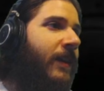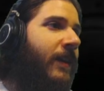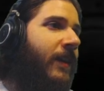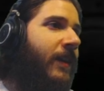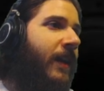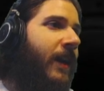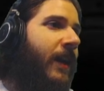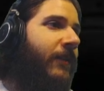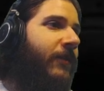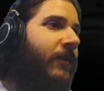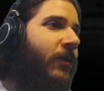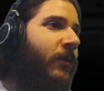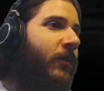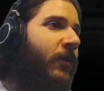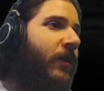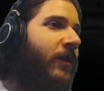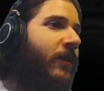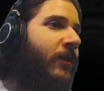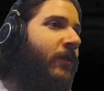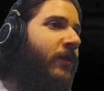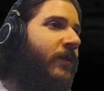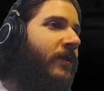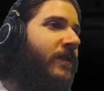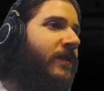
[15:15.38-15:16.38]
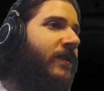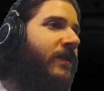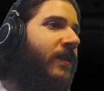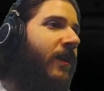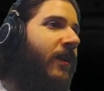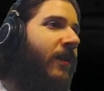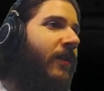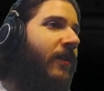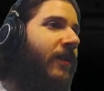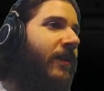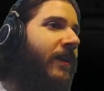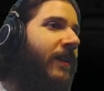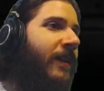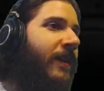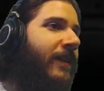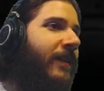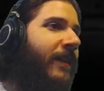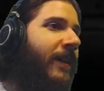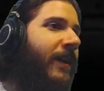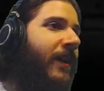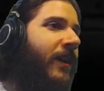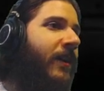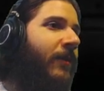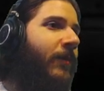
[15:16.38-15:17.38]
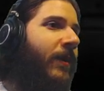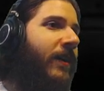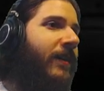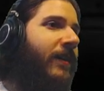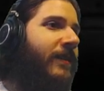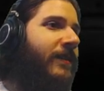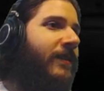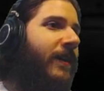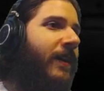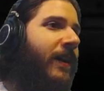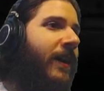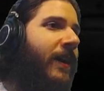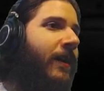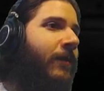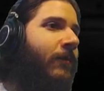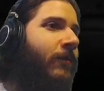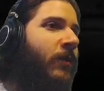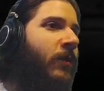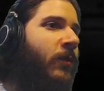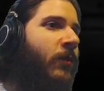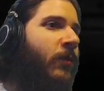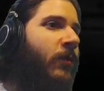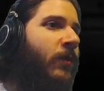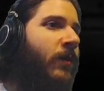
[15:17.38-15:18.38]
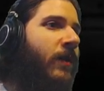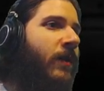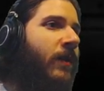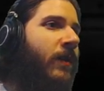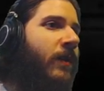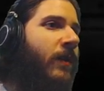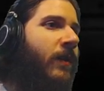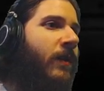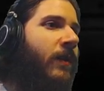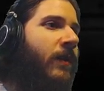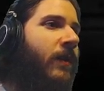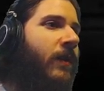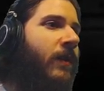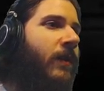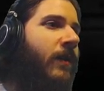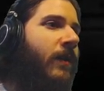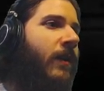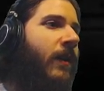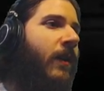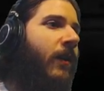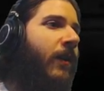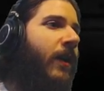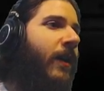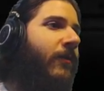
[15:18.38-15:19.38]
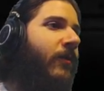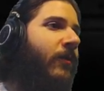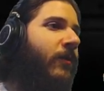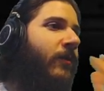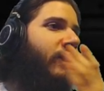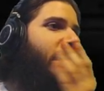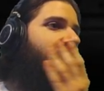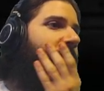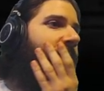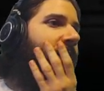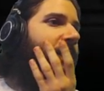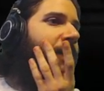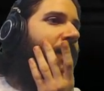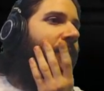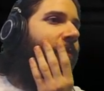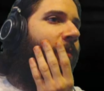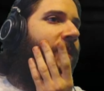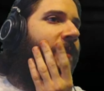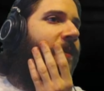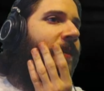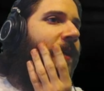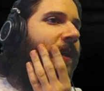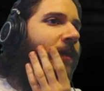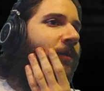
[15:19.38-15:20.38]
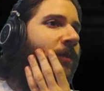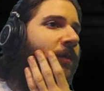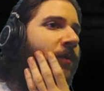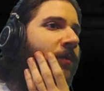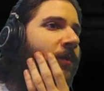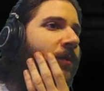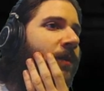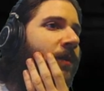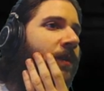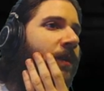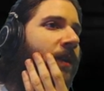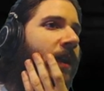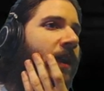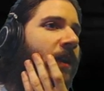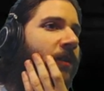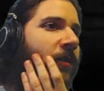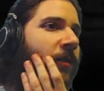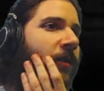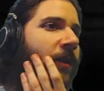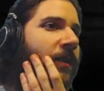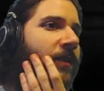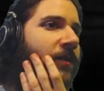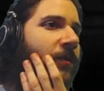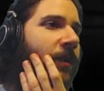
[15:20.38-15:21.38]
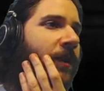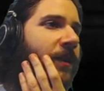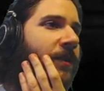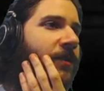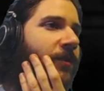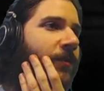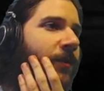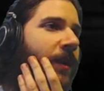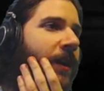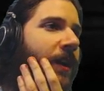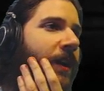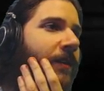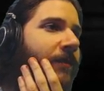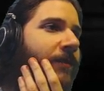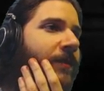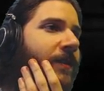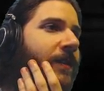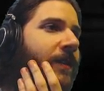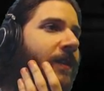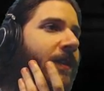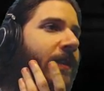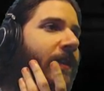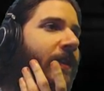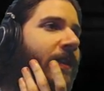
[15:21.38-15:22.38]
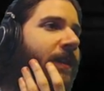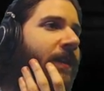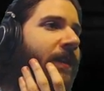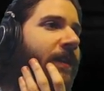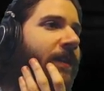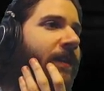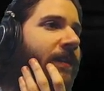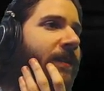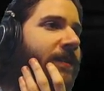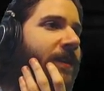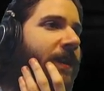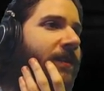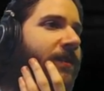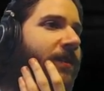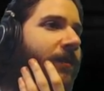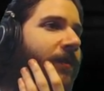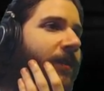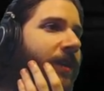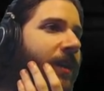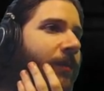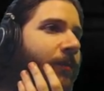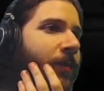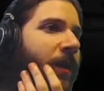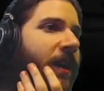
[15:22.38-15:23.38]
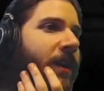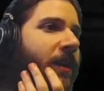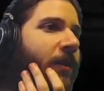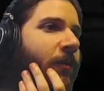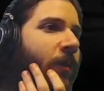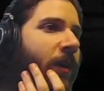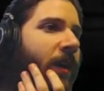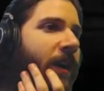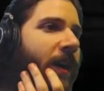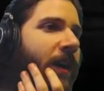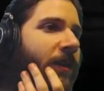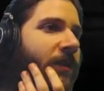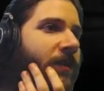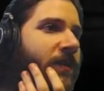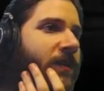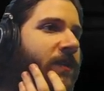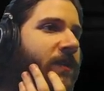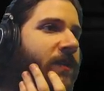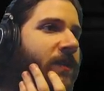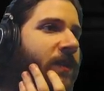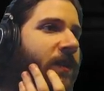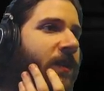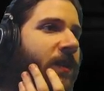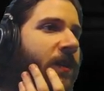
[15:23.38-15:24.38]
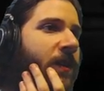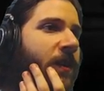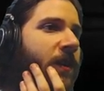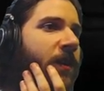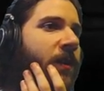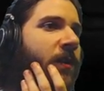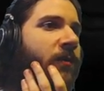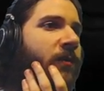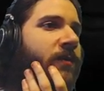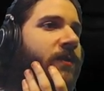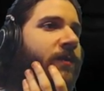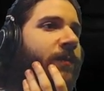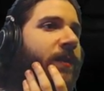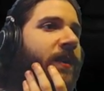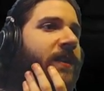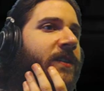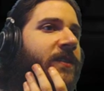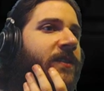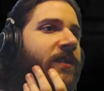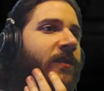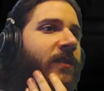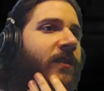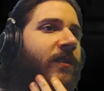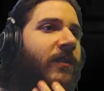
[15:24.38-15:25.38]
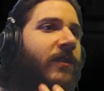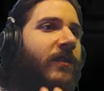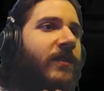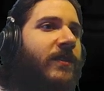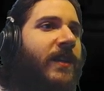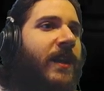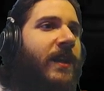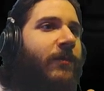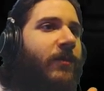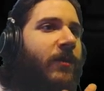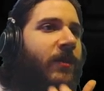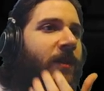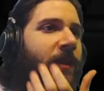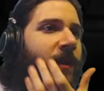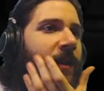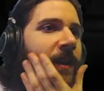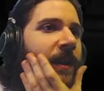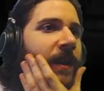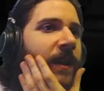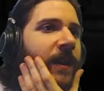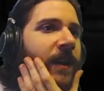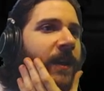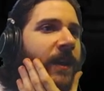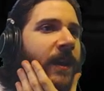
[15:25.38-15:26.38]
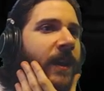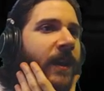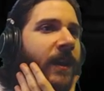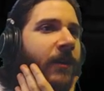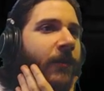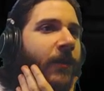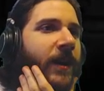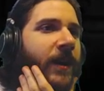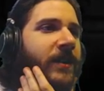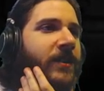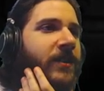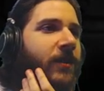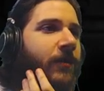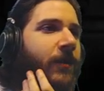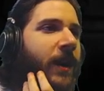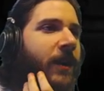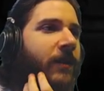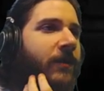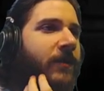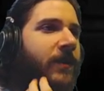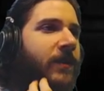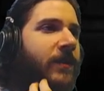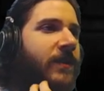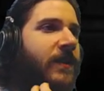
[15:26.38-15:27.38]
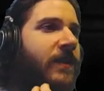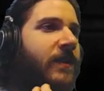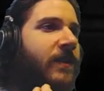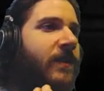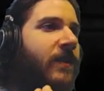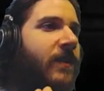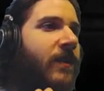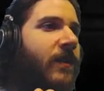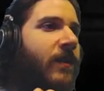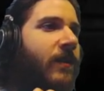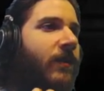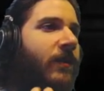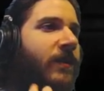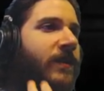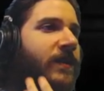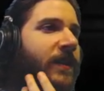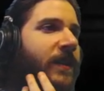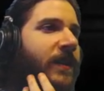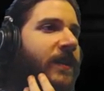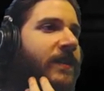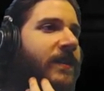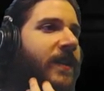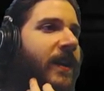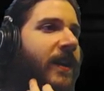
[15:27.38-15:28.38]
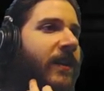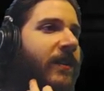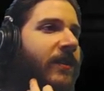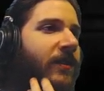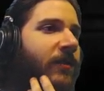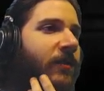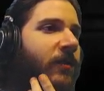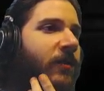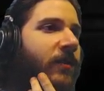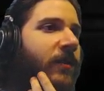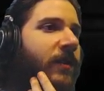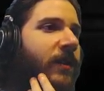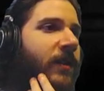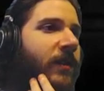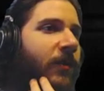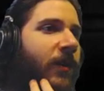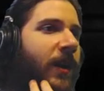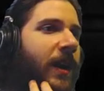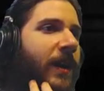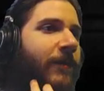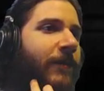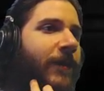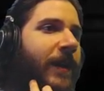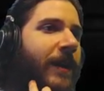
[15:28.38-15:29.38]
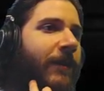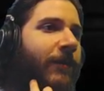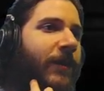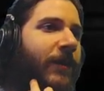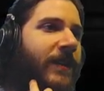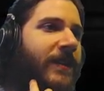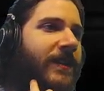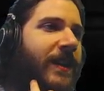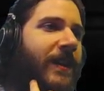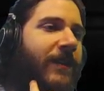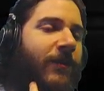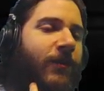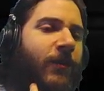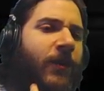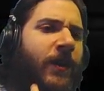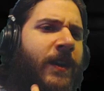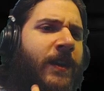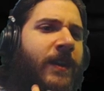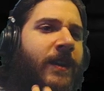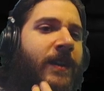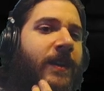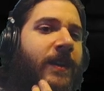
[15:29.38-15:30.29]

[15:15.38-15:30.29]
Everyone who was already there by the time you... Or everyone was already there by the time you and your entourage arrived. In the center of the abandoned warehouse was a big circular table, and arranged around it was the entire DeLuca crime family, save one.